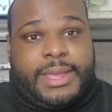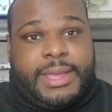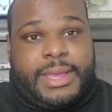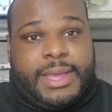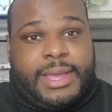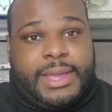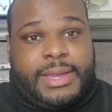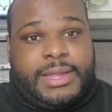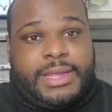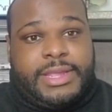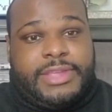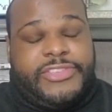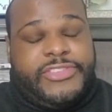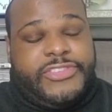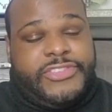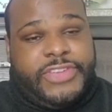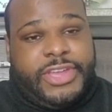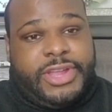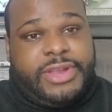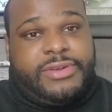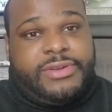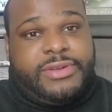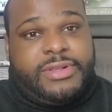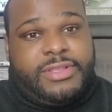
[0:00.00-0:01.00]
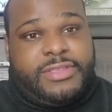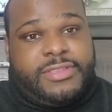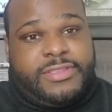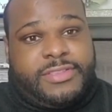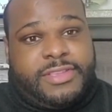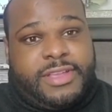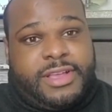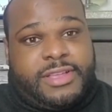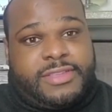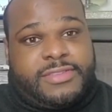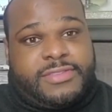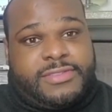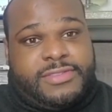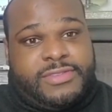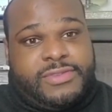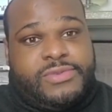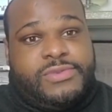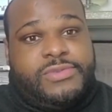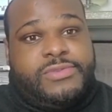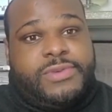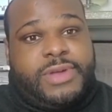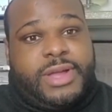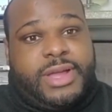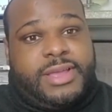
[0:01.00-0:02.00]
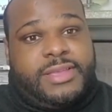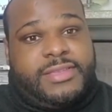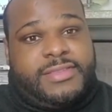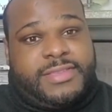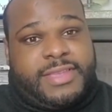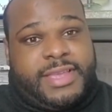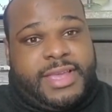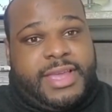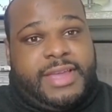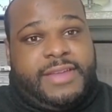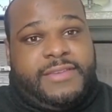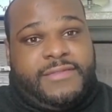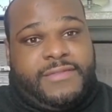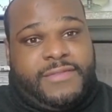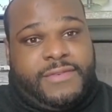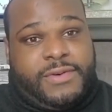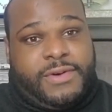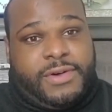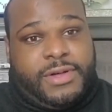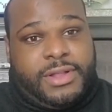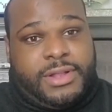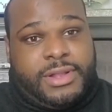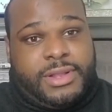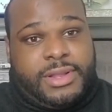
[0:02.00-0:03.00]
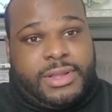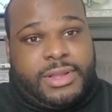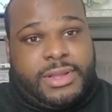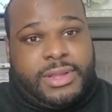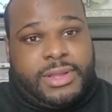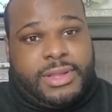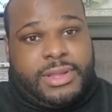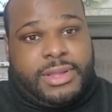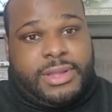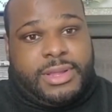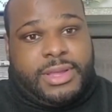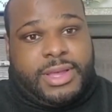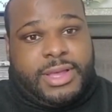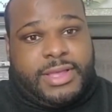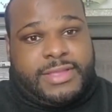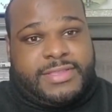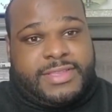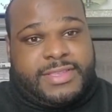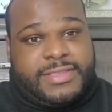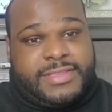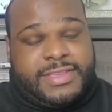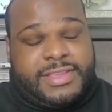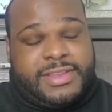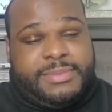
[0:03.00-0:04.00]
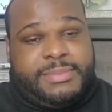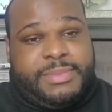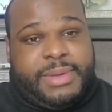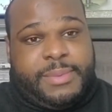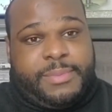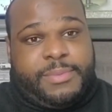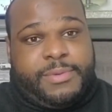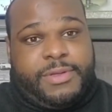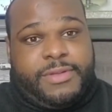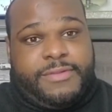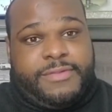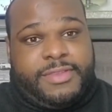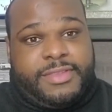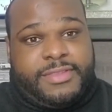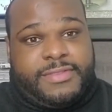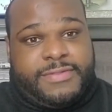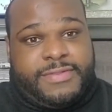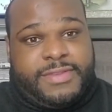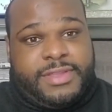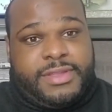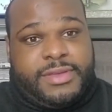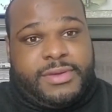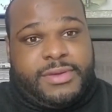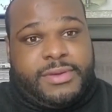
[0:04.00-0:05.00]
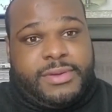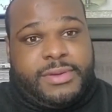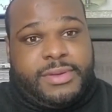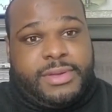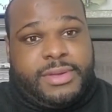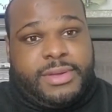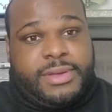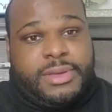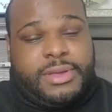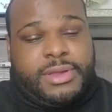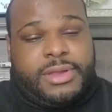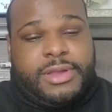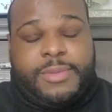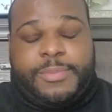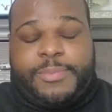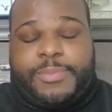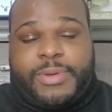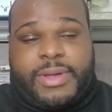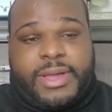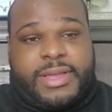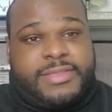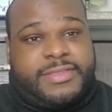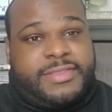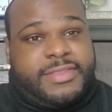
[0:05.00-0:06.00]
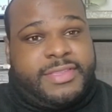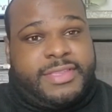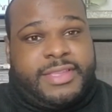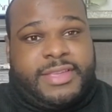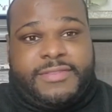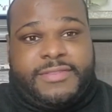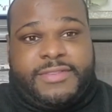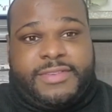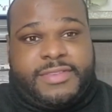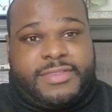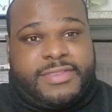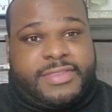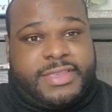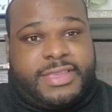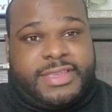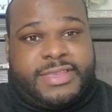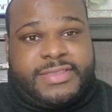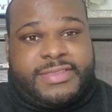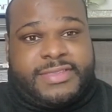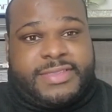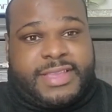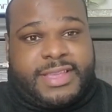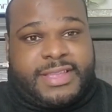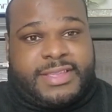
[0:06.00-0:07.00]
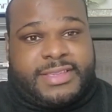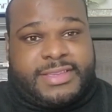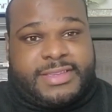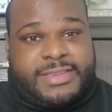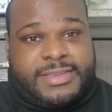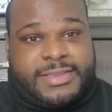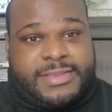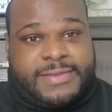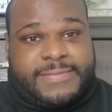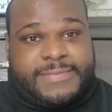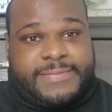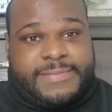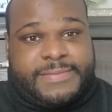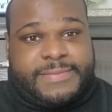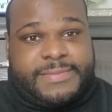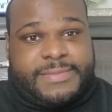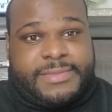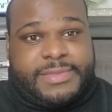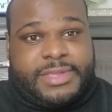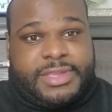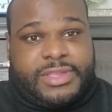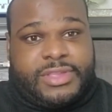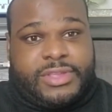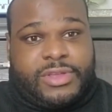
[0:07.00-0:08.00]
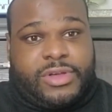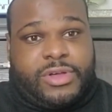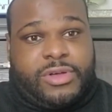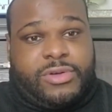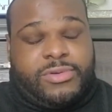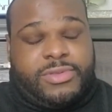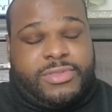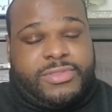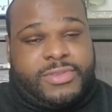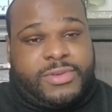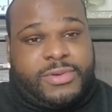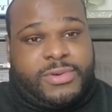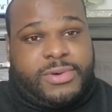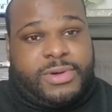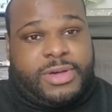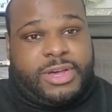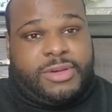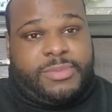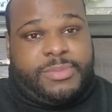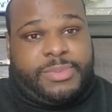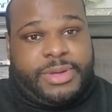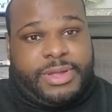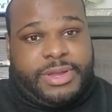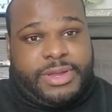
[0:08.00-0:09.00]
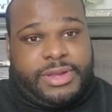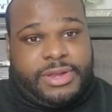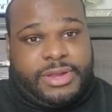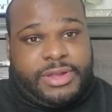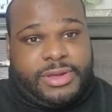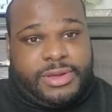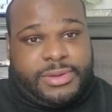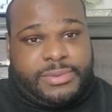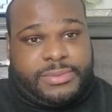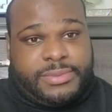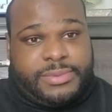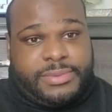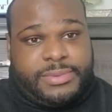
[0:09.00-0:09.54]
And in general, stocks do rise and fall. As I said in my previous video, the price never stays static. It always goes up and down.